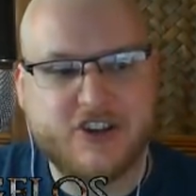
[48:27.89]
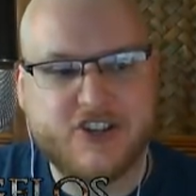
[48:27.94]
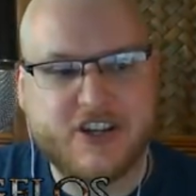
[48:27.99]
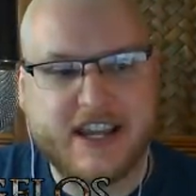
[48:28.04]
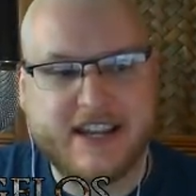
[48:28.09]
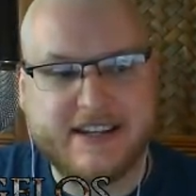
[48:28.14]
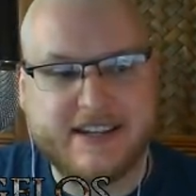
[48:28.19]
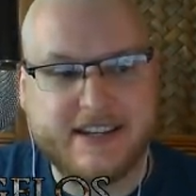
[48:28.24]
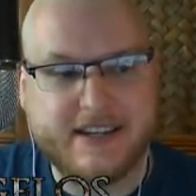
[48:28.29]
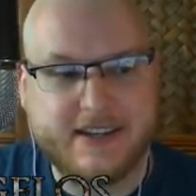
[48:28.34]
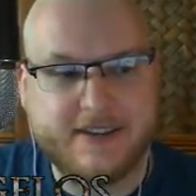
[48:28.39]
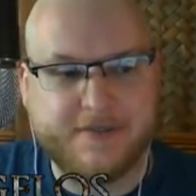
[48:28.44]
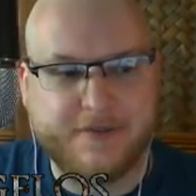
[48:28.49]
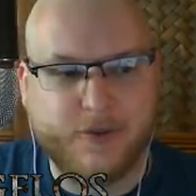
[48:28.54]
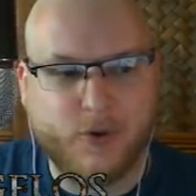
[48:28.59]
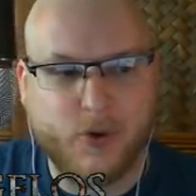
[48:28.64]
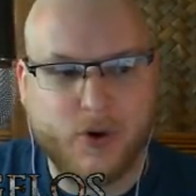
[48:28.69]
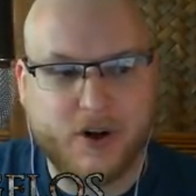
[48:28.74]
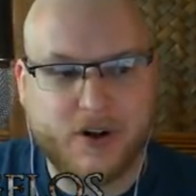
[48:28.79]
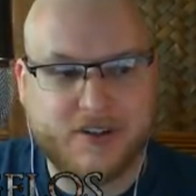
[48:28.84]

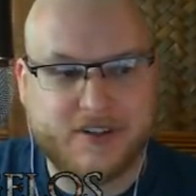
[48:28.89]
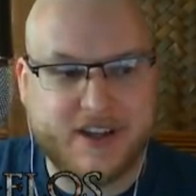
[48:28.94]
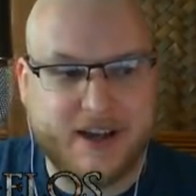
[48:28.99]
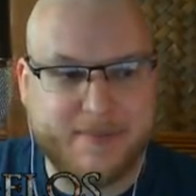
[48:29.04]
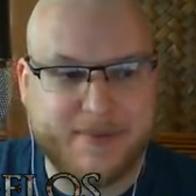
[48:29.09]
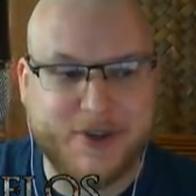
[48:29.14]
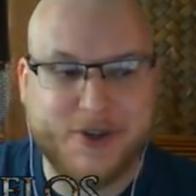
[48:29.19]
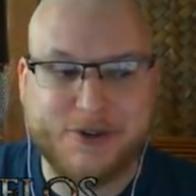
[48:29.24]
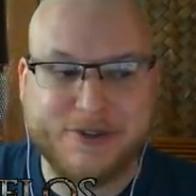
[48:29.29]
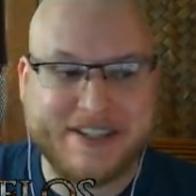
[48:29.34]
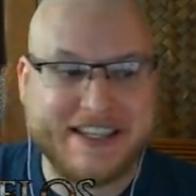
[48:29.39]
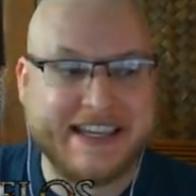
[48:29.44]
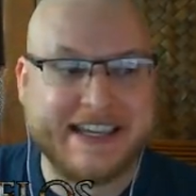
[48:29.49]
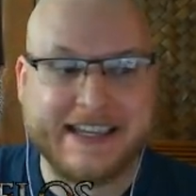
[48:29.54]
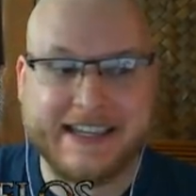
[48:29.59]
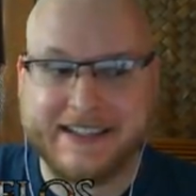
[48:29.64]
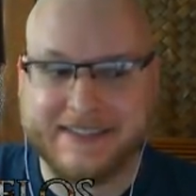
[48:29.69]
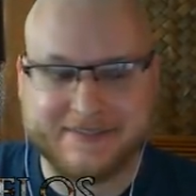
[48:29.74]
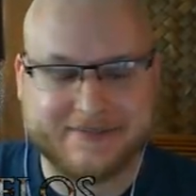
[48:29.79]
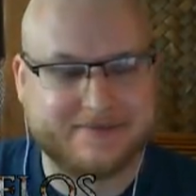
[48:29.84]

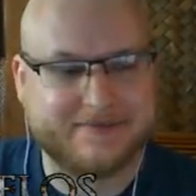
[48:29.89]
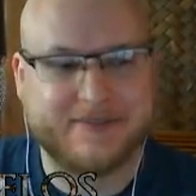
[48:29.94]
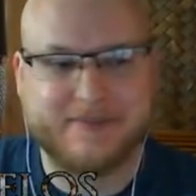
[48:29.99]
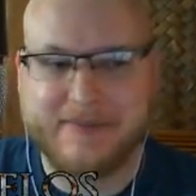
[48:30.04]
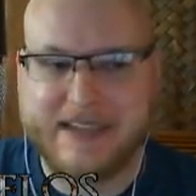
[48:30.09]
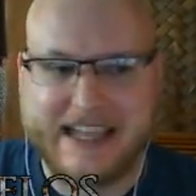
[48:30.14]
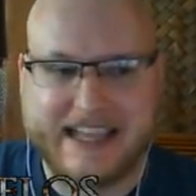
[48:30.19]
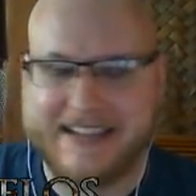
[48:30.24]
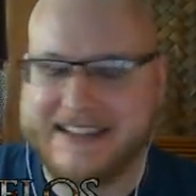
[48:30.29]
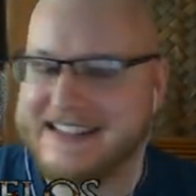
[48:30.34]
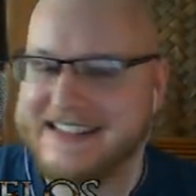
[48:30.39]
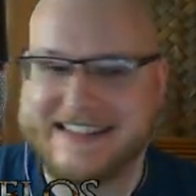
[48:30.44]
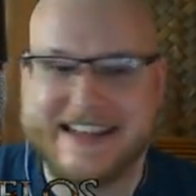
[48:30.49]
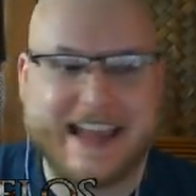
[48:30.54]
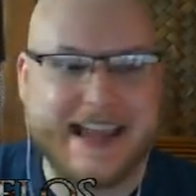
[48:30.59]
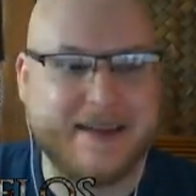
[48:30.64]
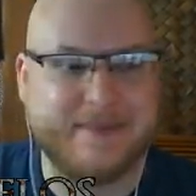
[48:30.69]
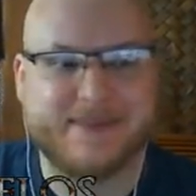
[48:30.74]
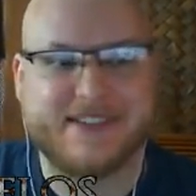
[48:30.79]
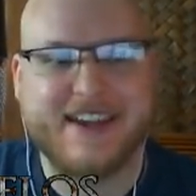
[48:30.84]
JD4WD. Man, these
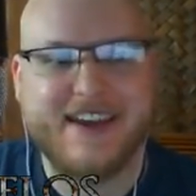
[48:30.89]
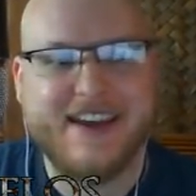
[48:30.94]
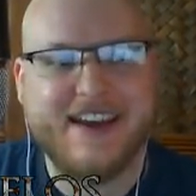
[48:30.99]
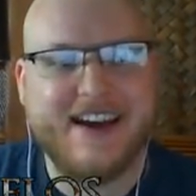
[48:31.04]
names.